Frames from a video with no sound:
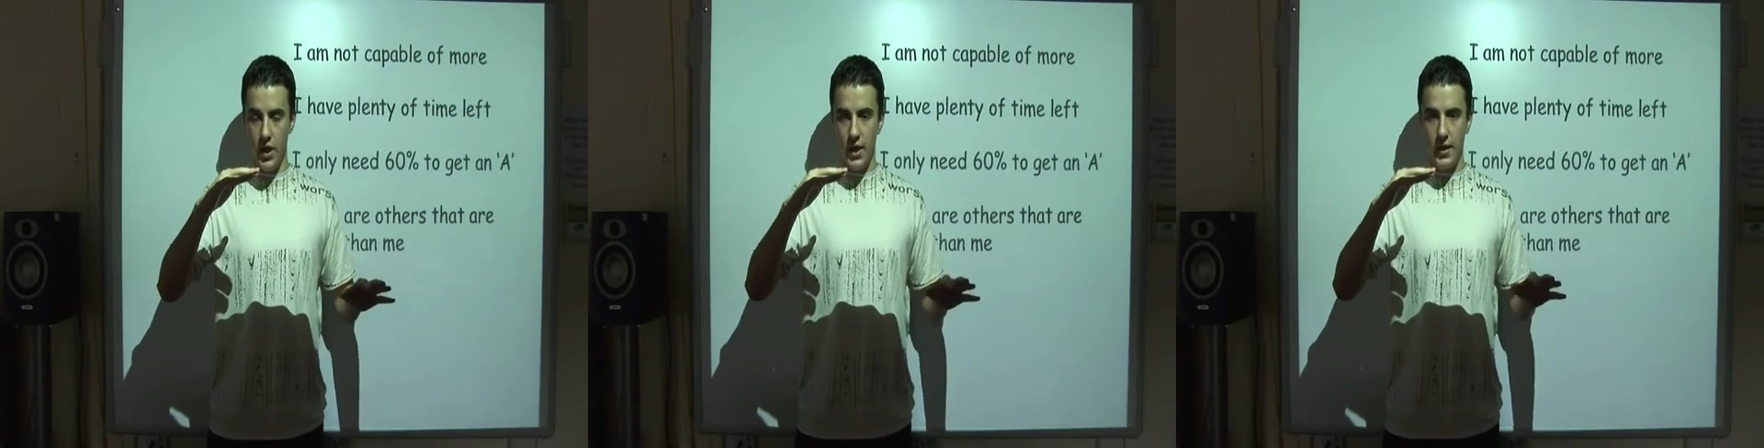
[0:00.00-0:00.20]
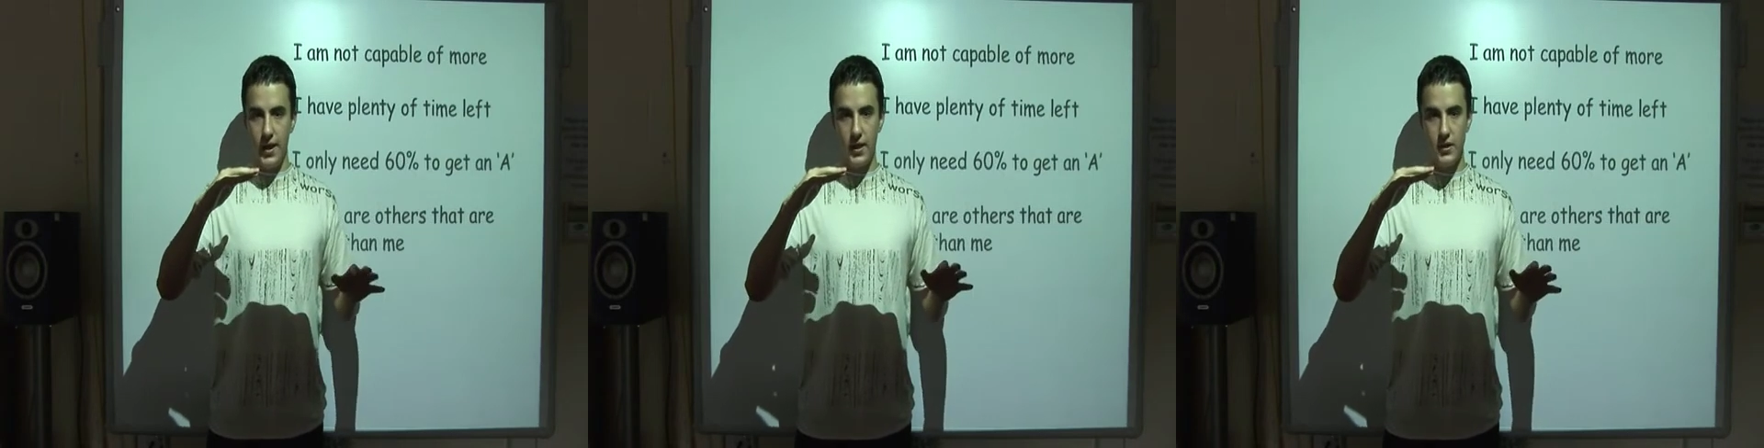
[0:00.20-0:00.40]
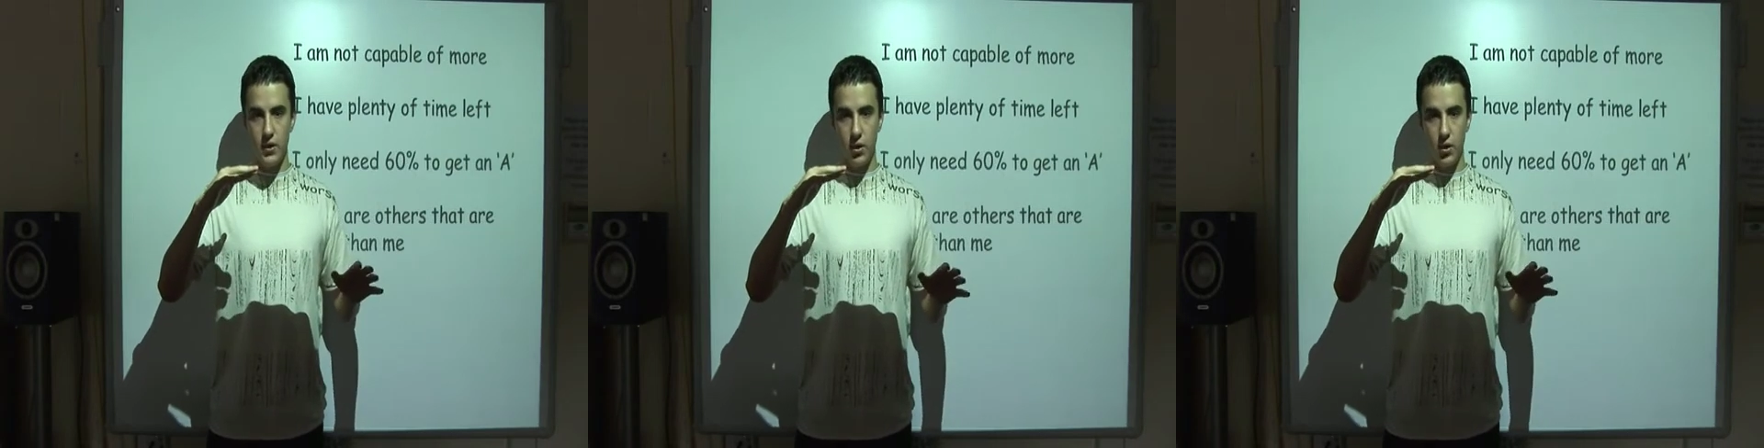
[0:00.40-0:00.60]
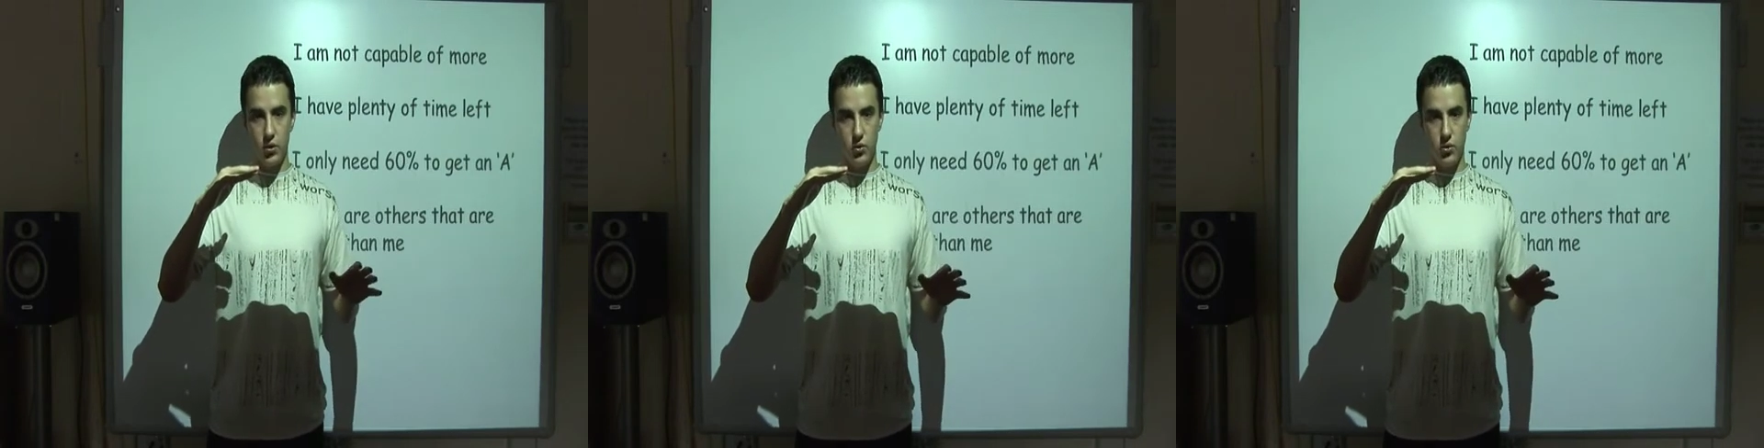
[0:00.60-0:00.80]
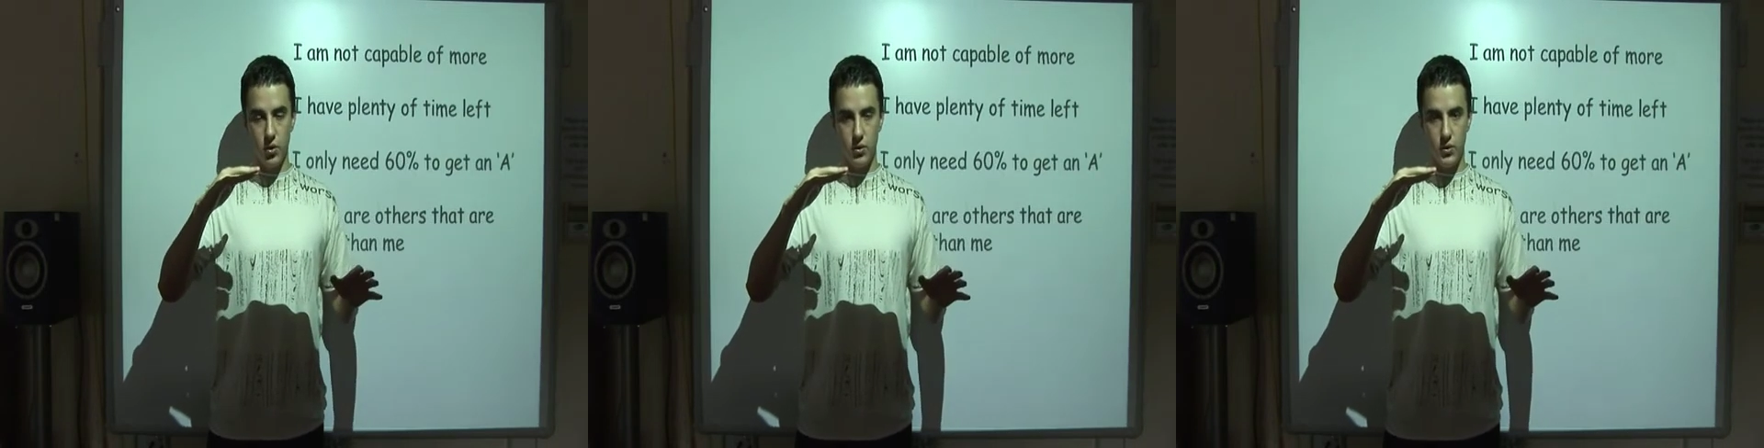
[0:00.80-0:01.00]
that's not
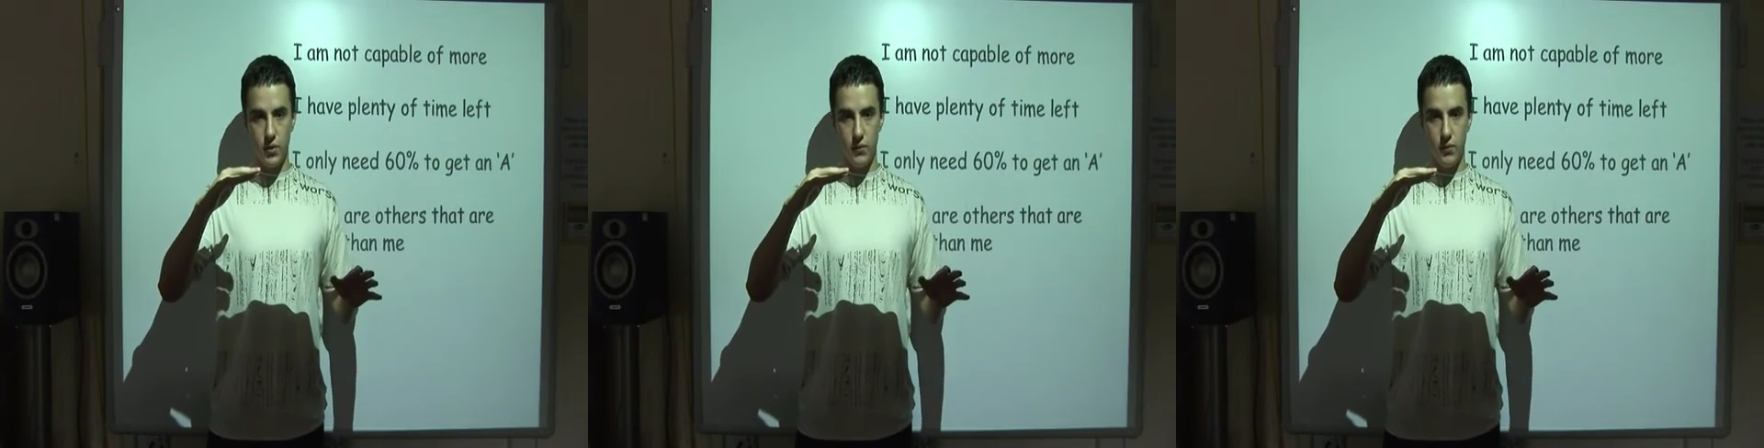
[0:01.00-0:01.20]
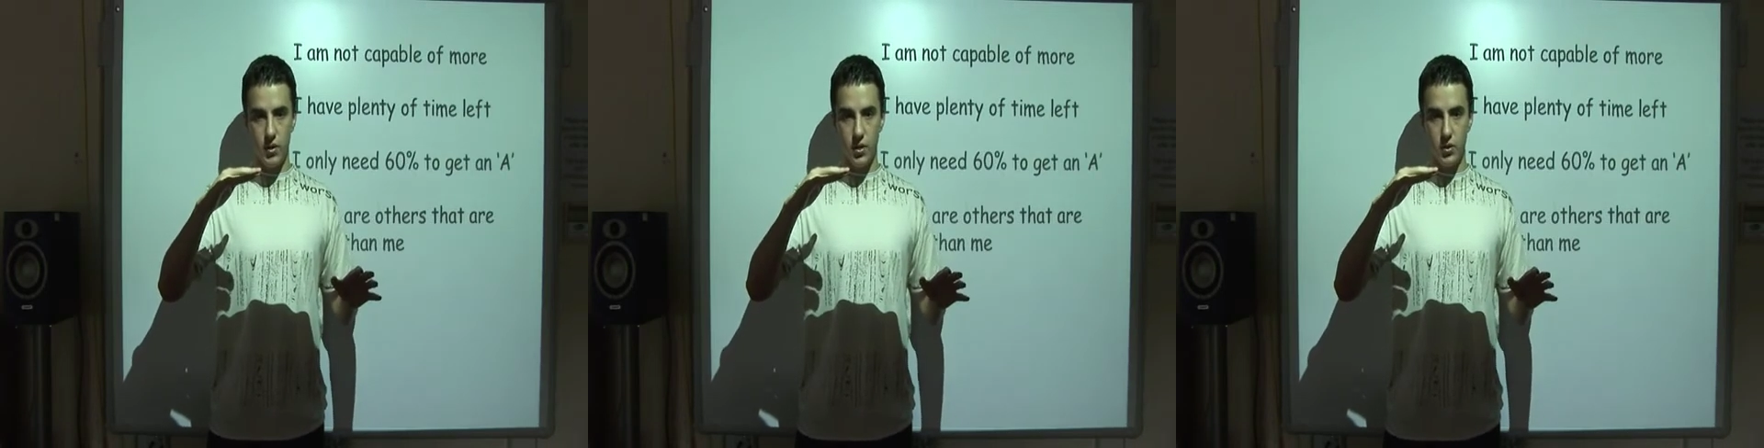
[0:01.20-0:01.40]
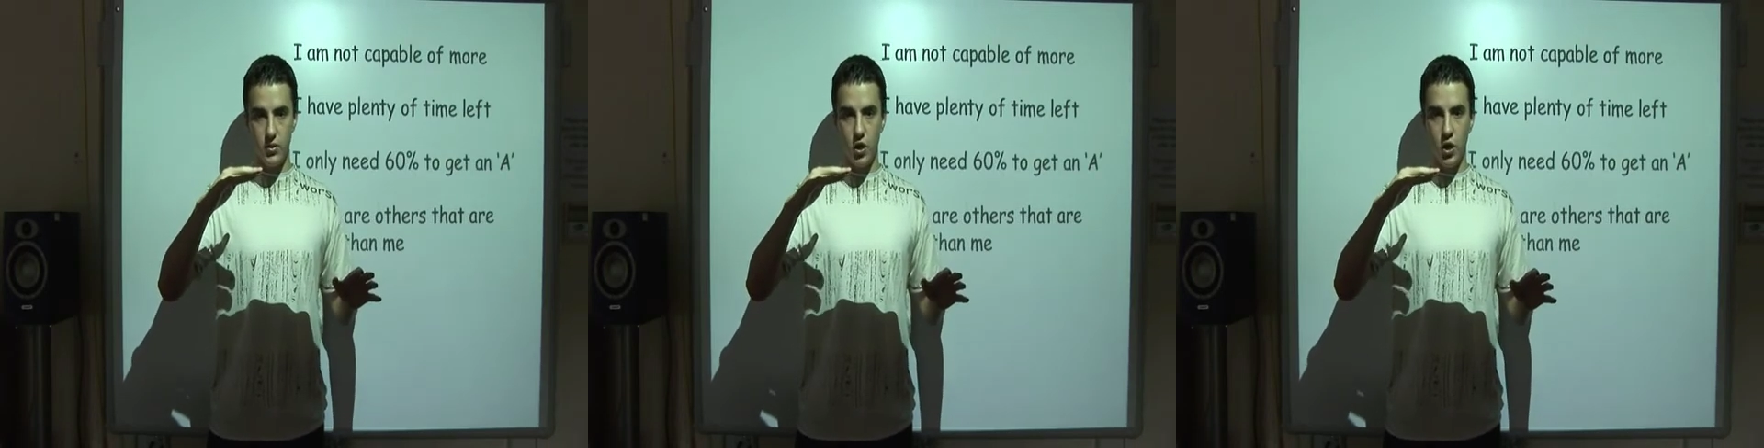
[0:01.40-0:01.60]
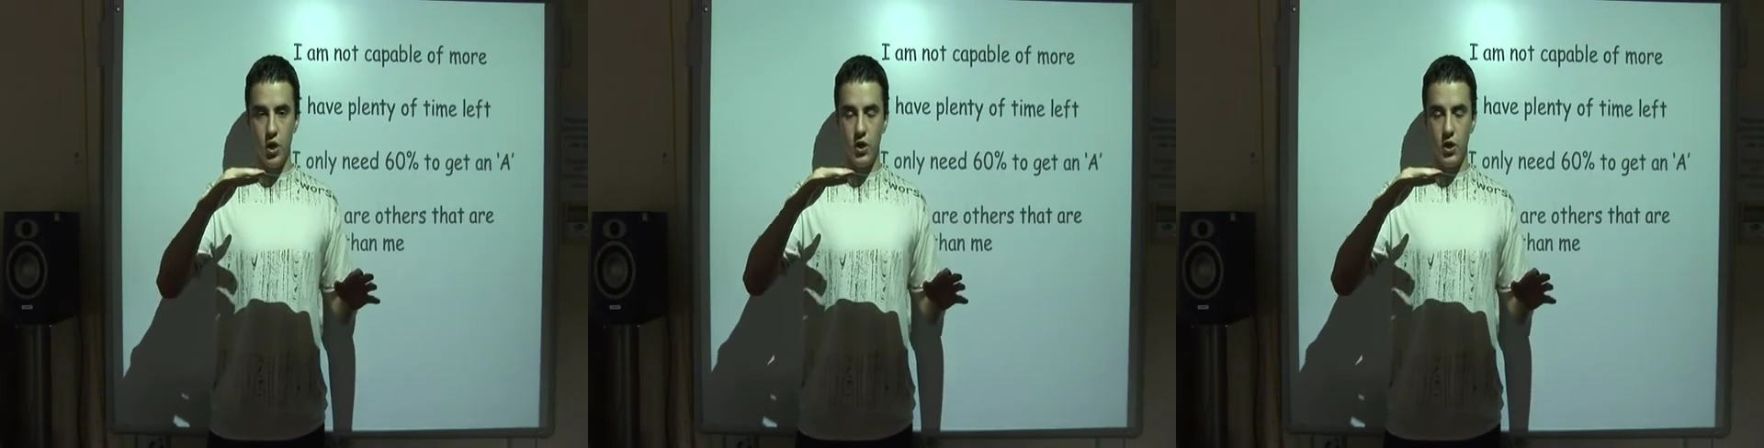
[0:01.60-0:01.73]
constructive because